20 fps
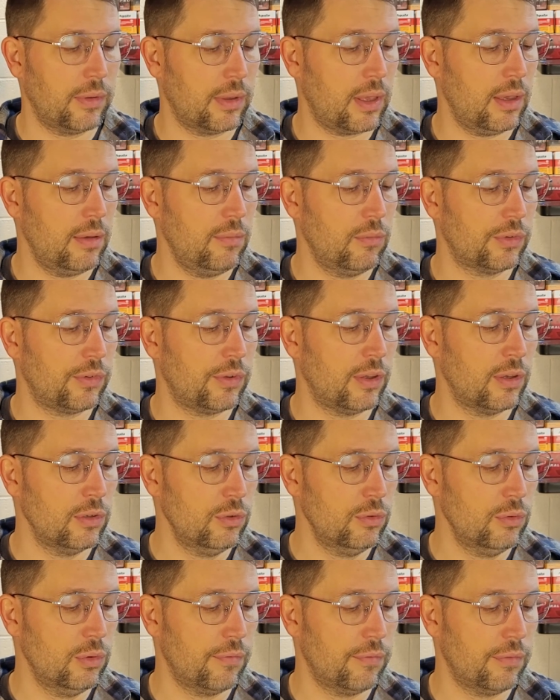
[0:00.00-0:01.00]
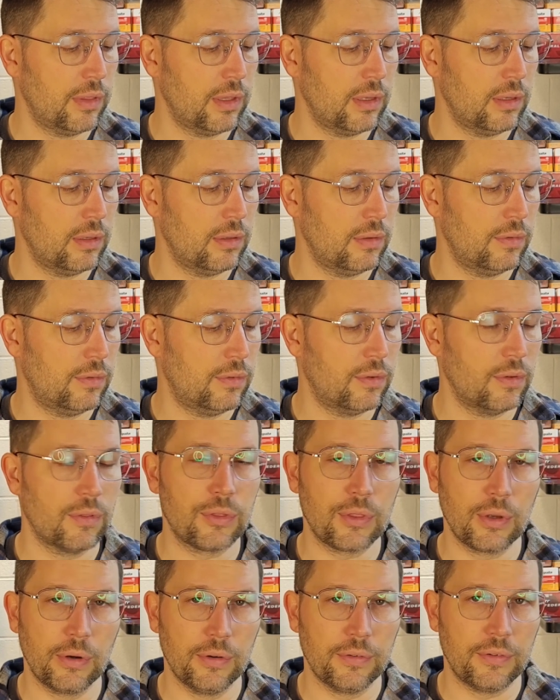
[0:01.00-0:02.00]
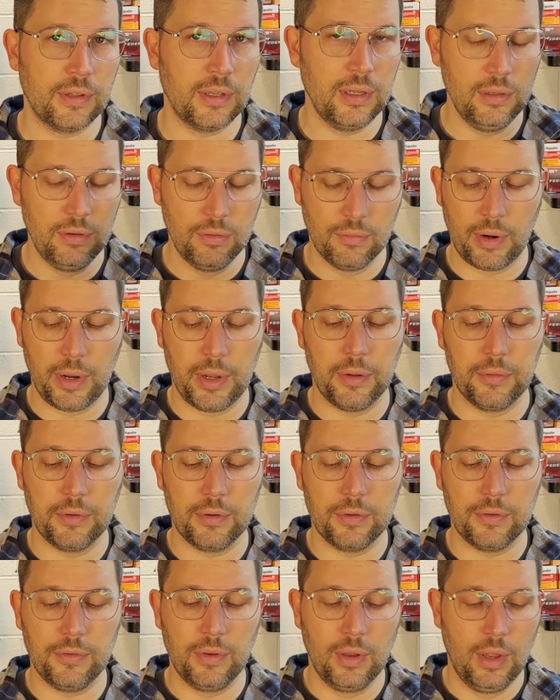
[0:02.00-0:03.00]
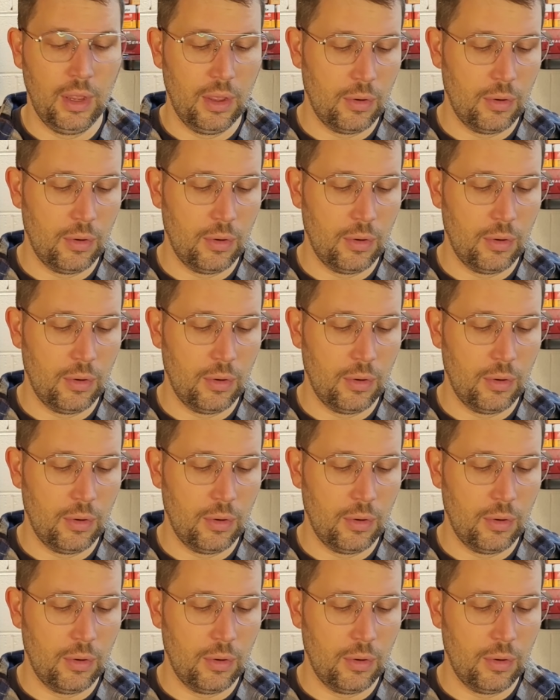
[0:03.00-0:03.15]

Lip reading: It came with 2 of these 13 rounders,